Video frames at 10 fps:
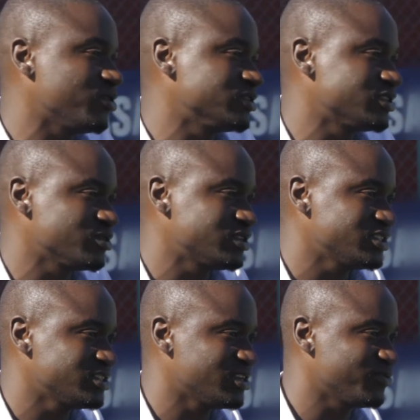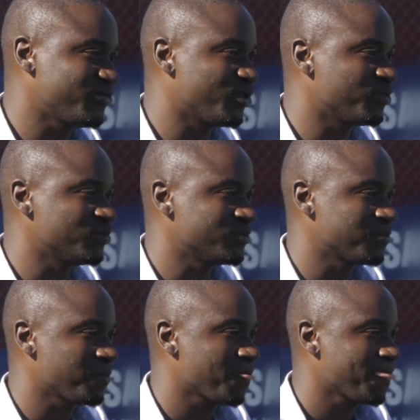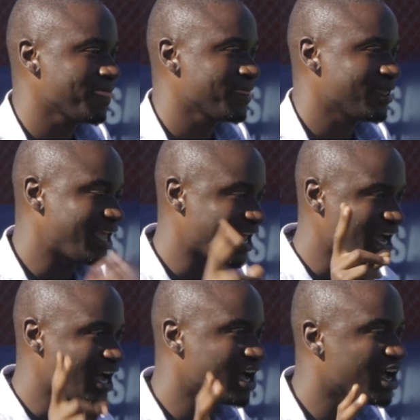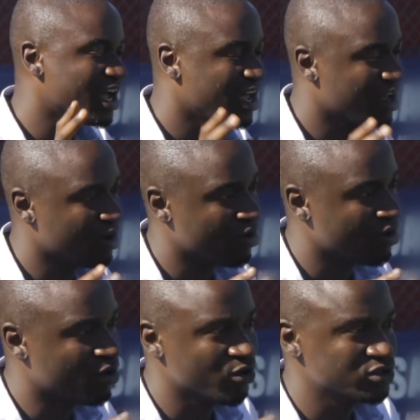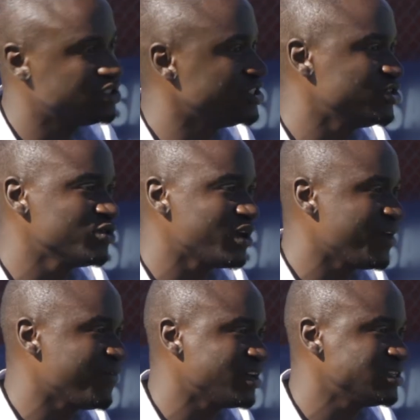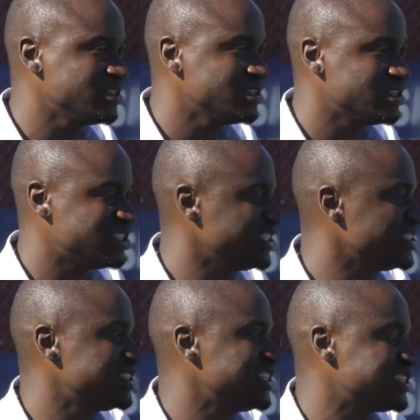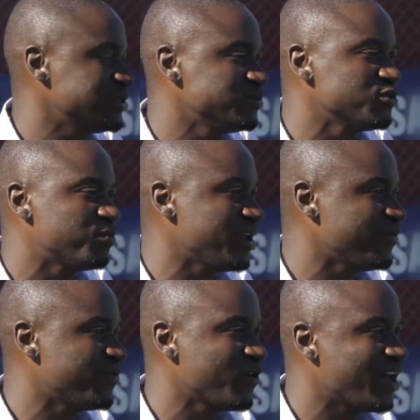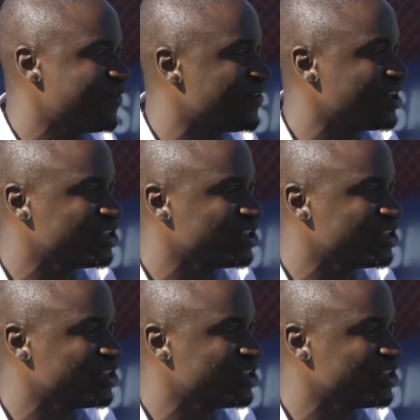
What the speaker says: consultation from a nganga, or did the teams you played for ever